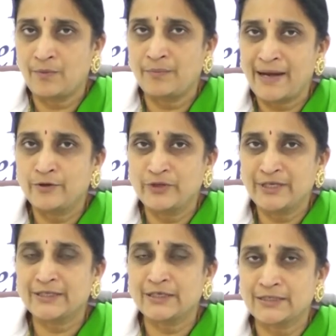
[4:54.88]
by
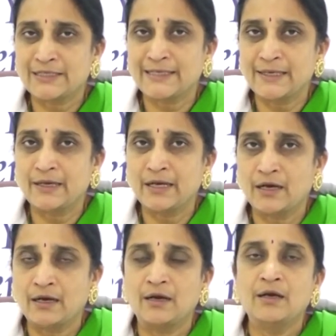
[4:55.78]
doing certain
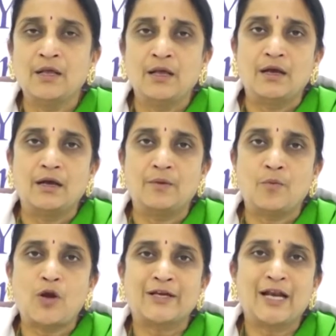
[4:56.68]

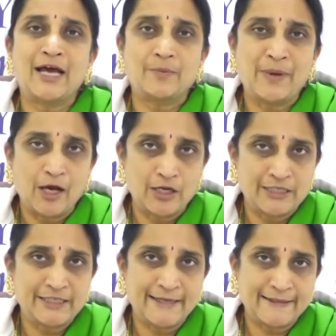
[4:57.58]
molecular
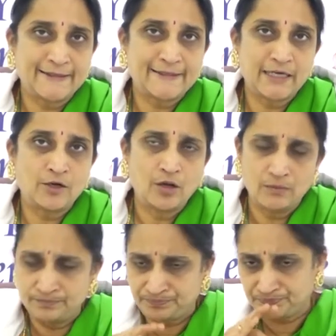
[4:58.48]
biology techniques,
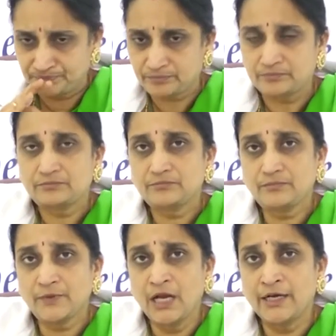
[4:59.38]

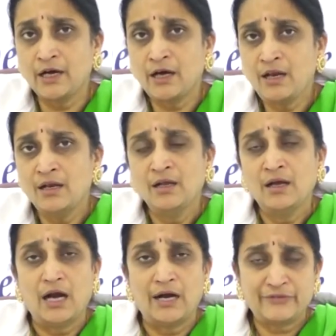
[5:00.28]
and all.
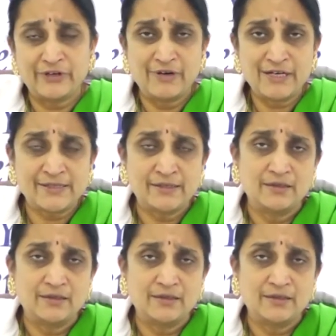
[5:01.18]
Afterwards,